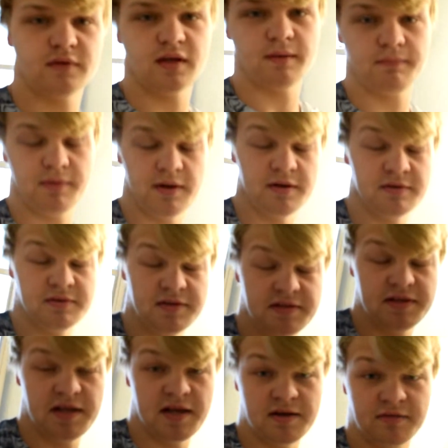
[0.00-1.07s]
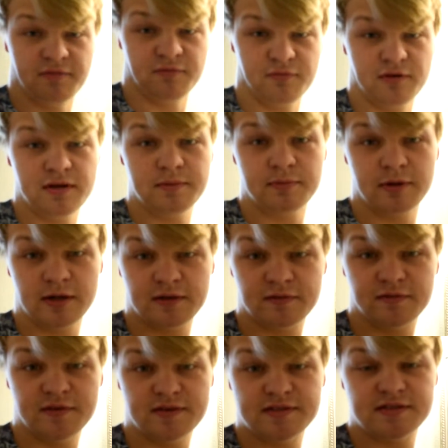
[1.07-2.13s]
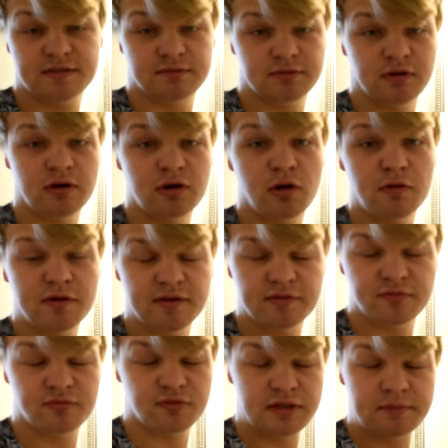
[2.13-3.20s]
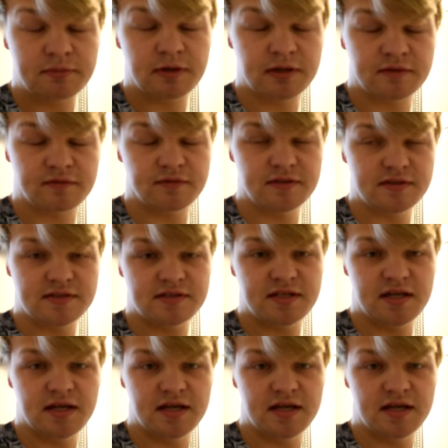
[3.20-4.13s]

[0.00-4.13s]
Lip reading: apparently they have free breakfast, and we're gonna go get free breakfast.